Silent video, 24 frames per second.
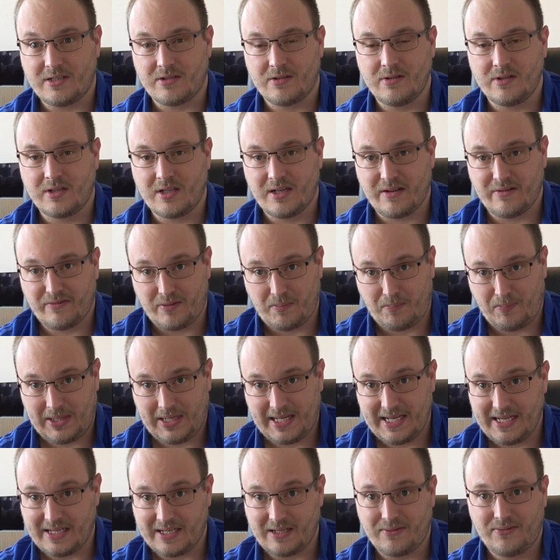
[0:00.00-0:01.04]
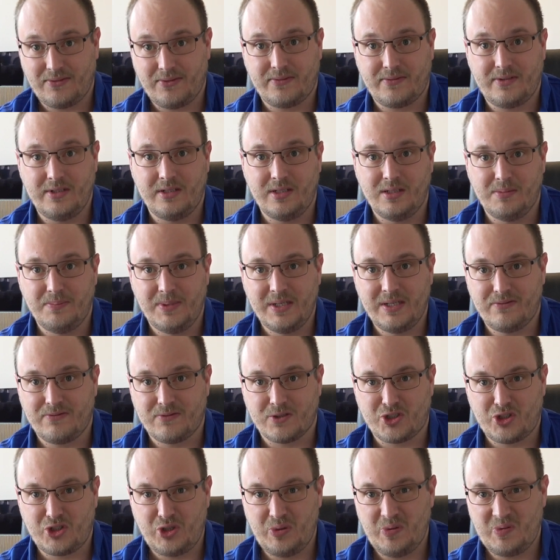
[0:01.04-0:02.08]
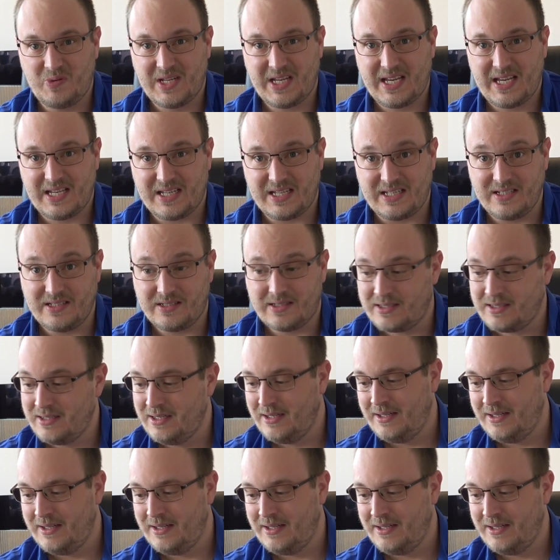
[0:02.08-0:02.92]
so you can have it playing at 50 dB for 2 days.